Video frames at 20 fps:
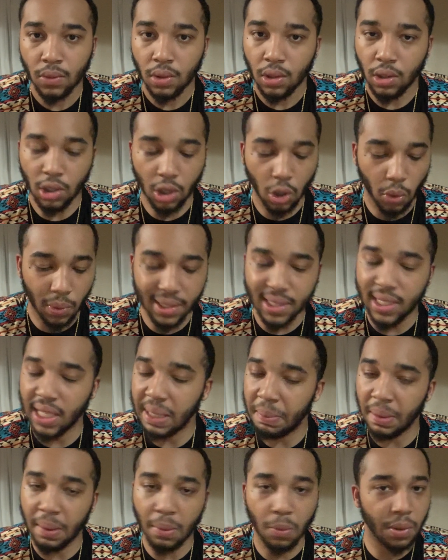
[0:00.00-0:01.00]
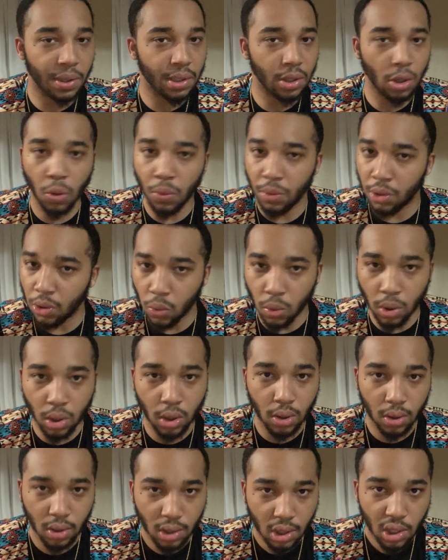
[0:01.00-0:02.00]
You know, we see people we know in the
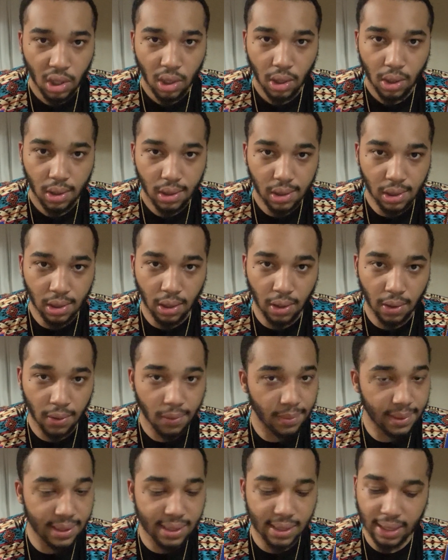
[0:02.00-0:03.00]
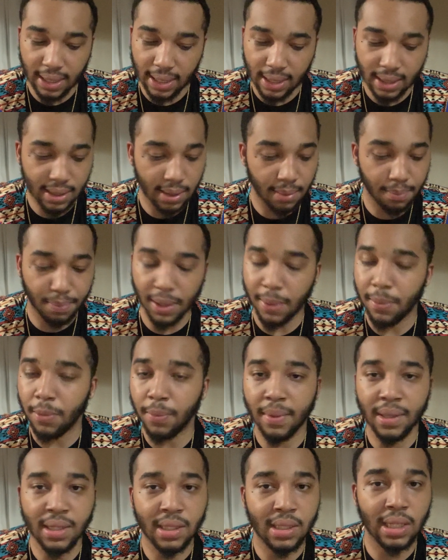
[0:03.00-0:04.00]
world. You know, we see, some people
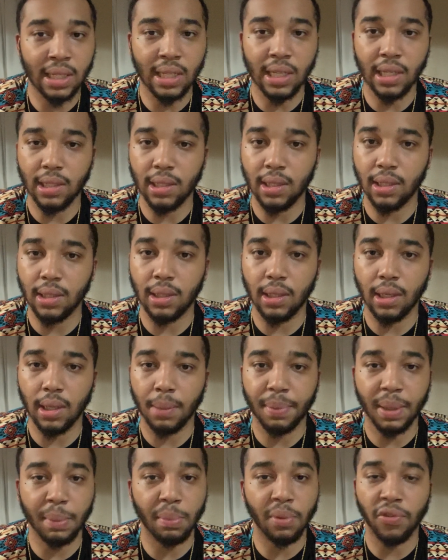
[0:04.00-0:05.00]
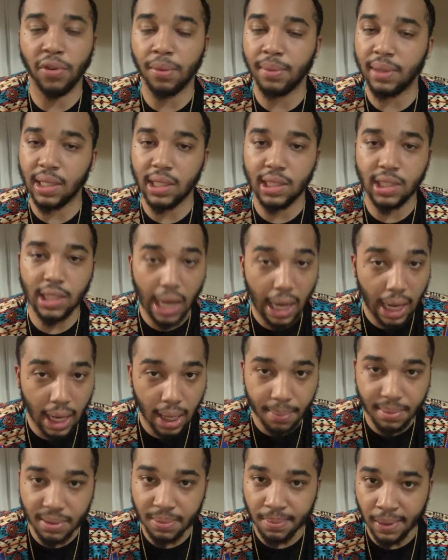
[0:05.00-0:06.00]
may see the people from their
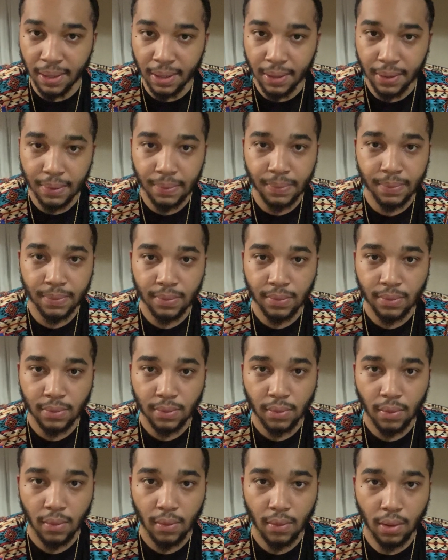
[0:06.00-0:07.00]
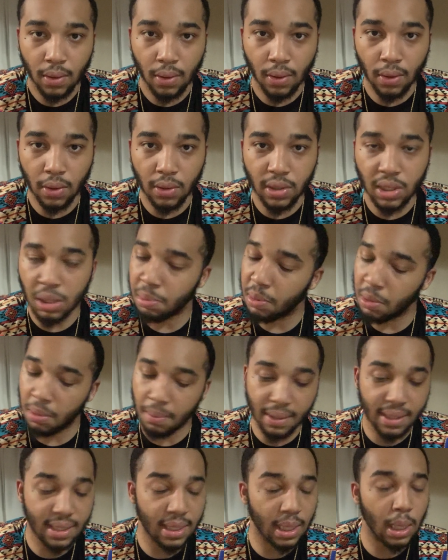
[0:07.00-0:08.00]
jobs, man. You know, some people
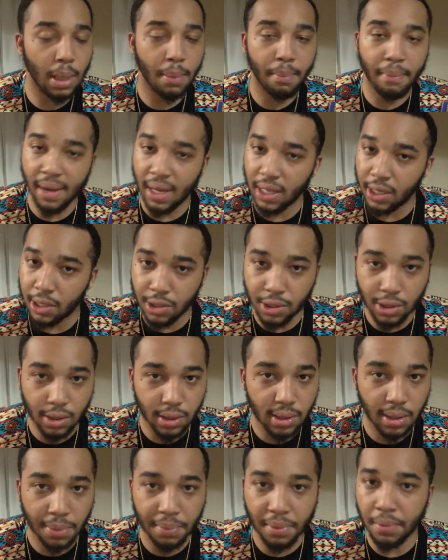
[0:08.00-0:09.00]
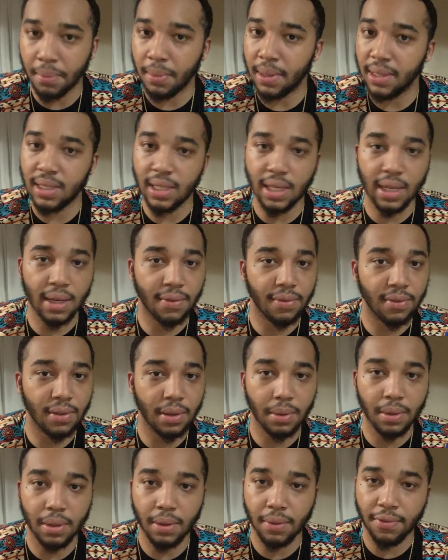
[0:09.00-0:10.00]
may see their managers. Some people may see
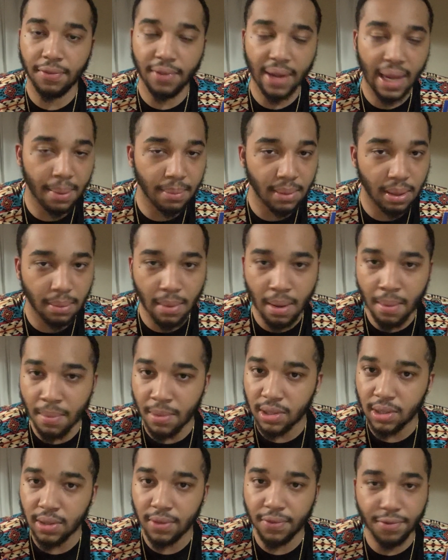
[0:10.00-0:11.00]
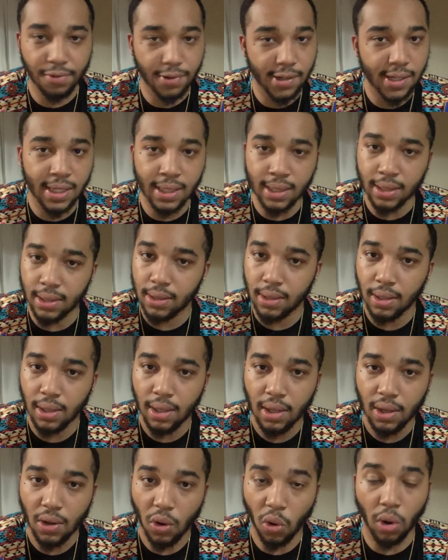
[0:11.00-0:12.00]
the family members, friends,
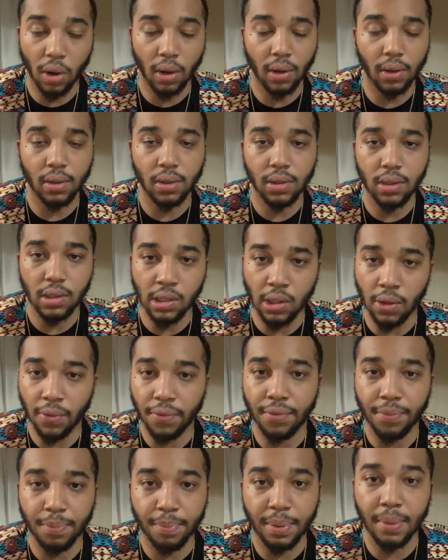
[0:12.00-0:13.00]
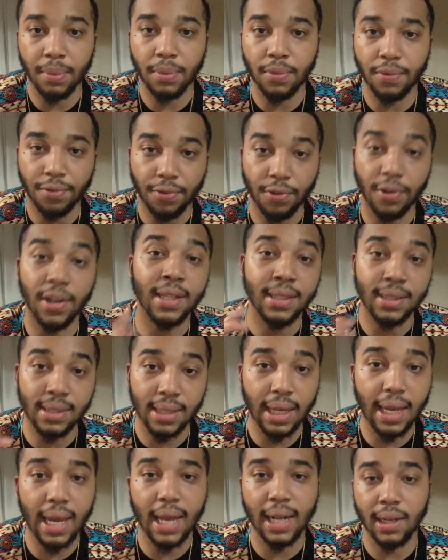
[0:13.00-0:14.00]
or, you know, friends
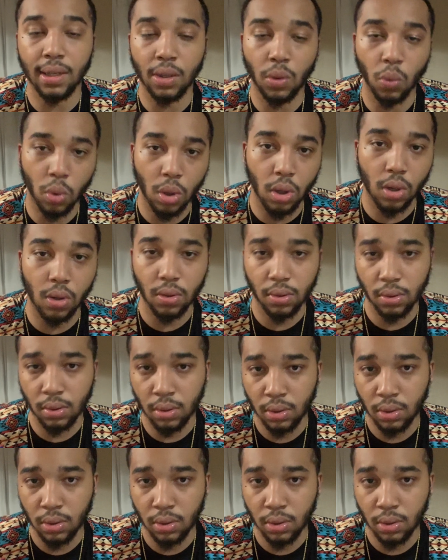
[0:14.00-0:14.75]
they had in the world.